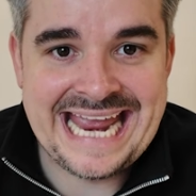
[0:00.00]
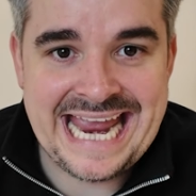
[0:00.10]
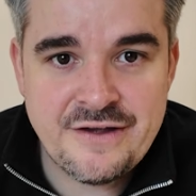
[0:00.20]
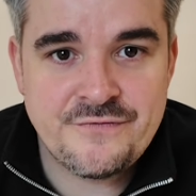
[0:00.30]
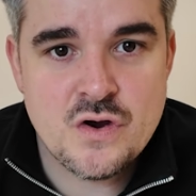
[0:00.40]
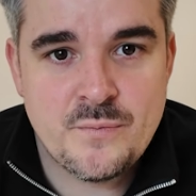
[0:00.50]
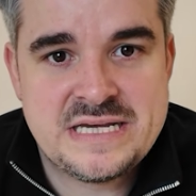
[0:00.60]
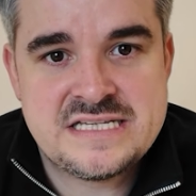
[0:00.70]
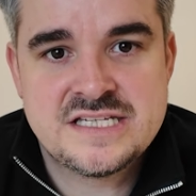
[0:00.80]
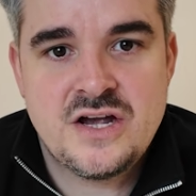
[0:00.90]
If you're a
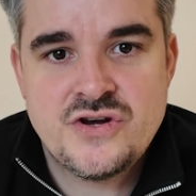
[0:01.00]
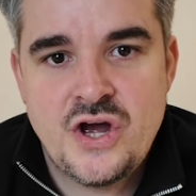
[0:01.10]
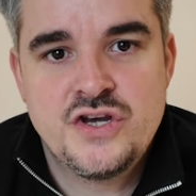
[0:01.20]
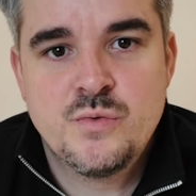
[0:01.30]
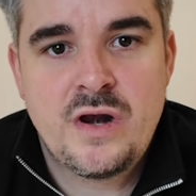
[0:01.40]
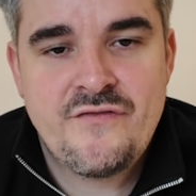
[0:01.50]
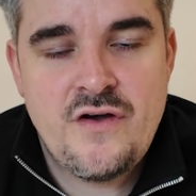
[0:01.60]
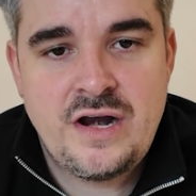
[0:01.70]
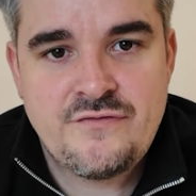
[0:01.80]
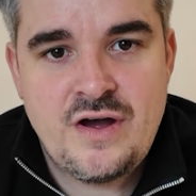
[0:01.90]
business owner and you want to
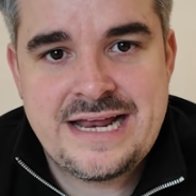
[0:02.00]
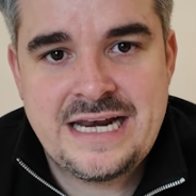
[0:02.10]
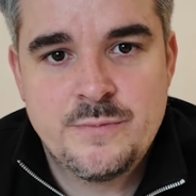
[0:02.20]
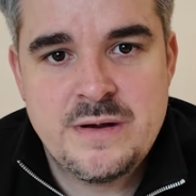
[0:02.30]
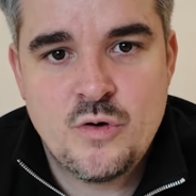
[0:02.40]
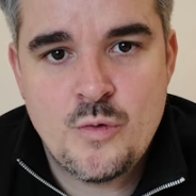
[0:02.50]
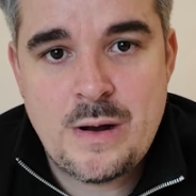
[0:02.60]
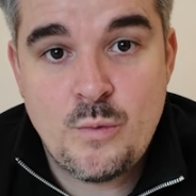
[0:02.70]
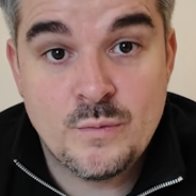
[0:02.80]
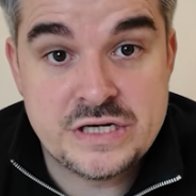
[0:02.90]
find out a little bit more
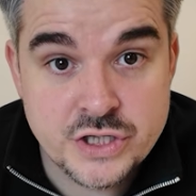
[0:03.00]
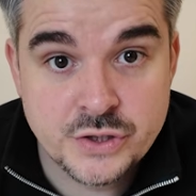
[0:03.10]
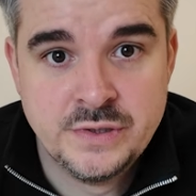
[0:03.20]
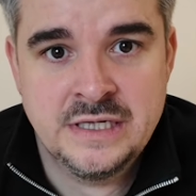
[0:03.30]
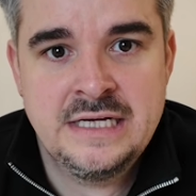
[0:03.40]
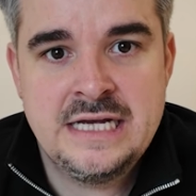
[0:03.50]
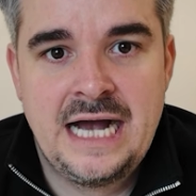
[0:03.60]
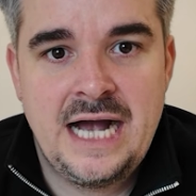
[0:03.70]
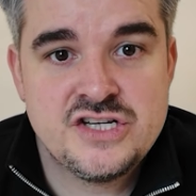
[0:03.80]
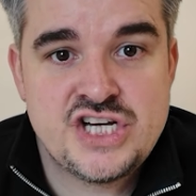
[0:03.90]
about what we do,
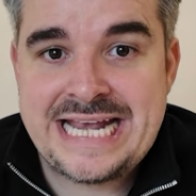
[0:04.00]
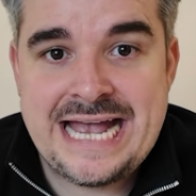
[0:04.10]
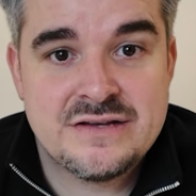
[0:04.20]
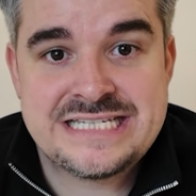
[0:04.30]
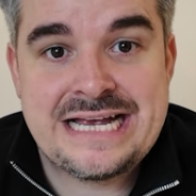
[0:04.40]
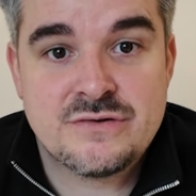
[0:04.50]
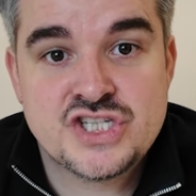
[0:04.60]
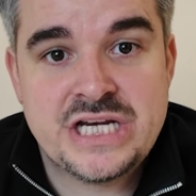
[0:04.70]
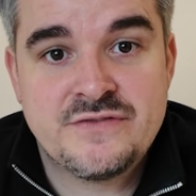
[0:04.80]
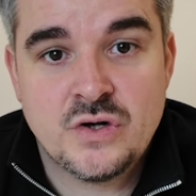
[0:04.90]
check out
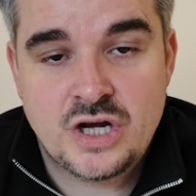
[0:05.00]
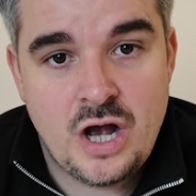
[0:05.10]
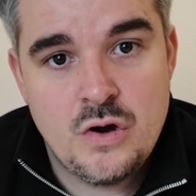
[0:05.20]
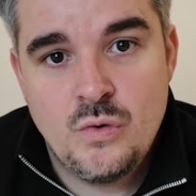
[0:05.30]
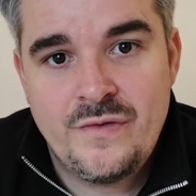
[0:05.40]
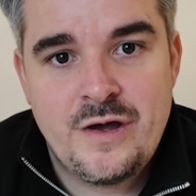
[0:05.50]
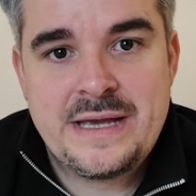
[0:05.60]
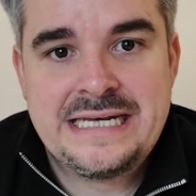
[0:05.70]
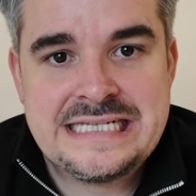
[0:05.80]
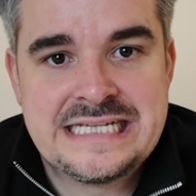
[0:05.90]
saleschief.co, or there'll
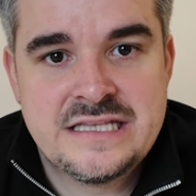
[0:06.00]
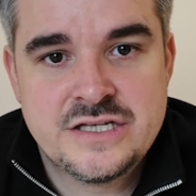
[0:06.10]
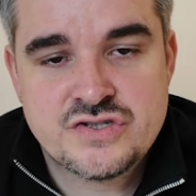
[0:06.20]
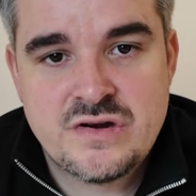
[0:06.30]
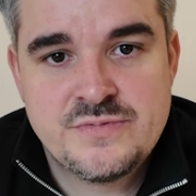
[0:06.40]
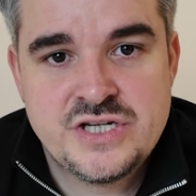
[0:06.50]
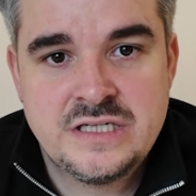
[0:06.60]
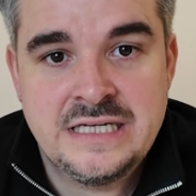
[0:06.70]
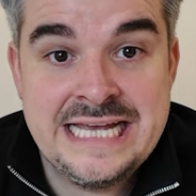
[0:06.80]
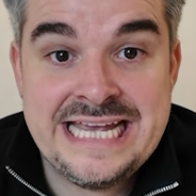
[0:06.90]
be a link in the
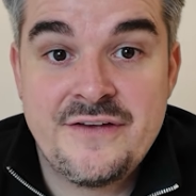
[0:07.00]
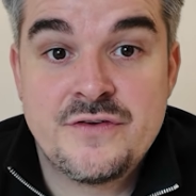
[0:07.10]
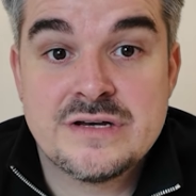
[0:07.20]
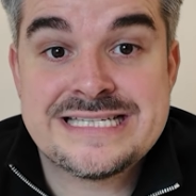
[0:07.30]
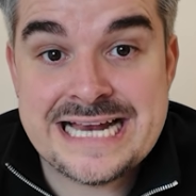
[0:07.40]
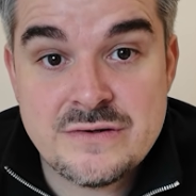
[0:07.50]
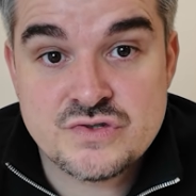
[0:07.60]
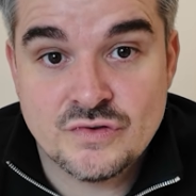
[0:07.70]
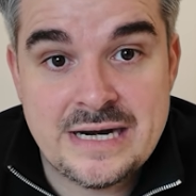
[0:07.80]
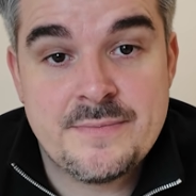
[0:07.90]
description. If you're a
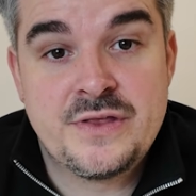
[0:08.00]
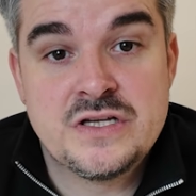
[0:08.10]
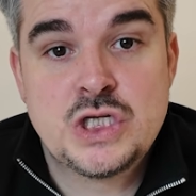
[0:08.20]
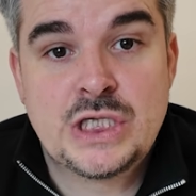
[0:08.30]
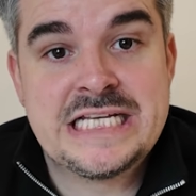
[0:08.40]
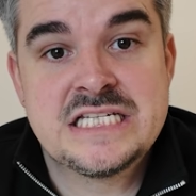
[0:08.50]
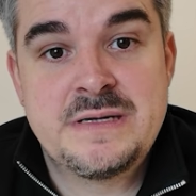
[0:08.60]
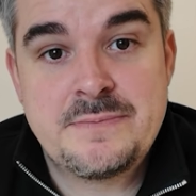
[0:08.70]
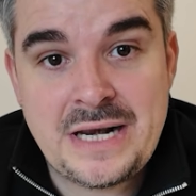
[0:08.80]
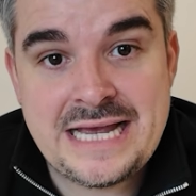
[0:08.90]
sales rep that's looking to
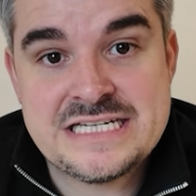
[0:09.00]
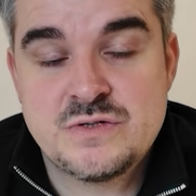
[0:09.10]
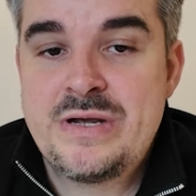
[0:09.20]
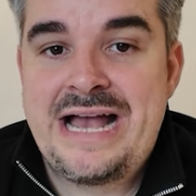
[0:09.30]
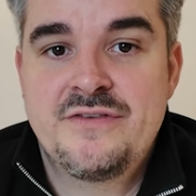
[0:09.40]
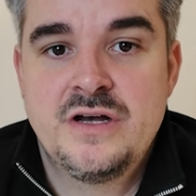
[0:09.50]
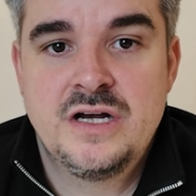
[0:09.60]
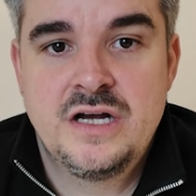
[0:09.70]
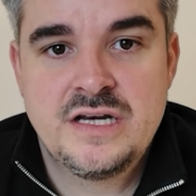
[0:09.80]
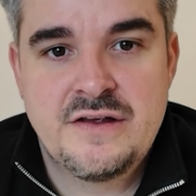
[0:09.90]
be placed, we have
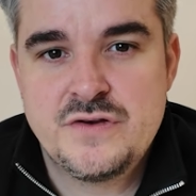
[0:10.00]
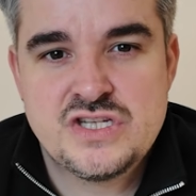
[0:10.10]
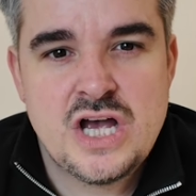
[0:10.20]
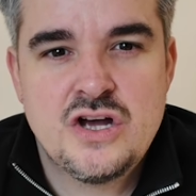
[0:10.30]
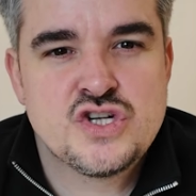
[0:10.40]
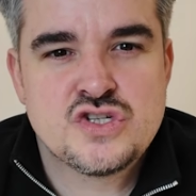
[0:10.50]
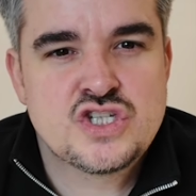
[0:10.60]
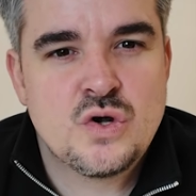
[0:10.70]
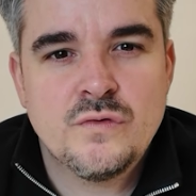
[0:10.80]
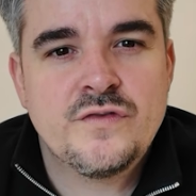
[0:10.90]
if you search on
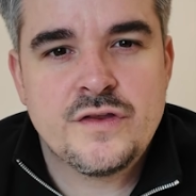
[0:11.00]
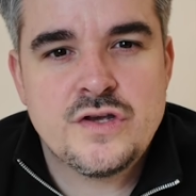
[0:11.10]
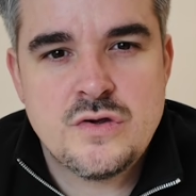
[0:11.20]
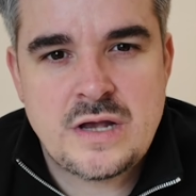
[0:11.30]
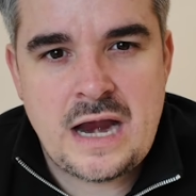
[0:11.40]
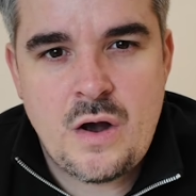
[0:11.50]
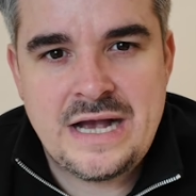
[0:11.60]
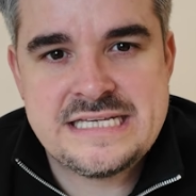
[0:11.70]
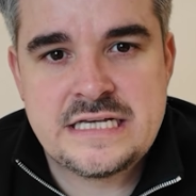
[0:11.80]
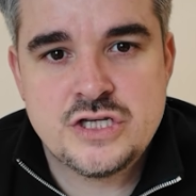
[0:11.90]
School for the UK
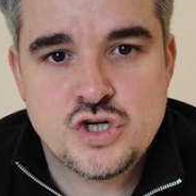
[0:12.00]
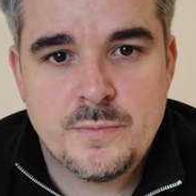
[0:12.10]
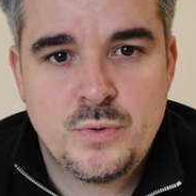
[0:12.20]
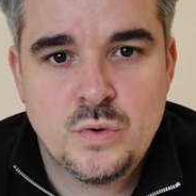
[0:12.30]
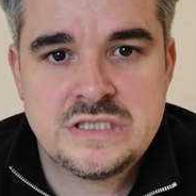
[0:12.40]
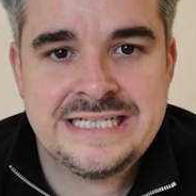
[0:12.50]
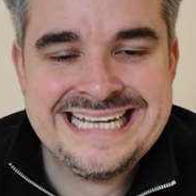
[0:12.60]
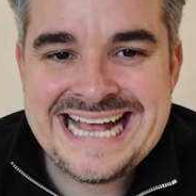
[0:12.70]
High Ticket Job Board,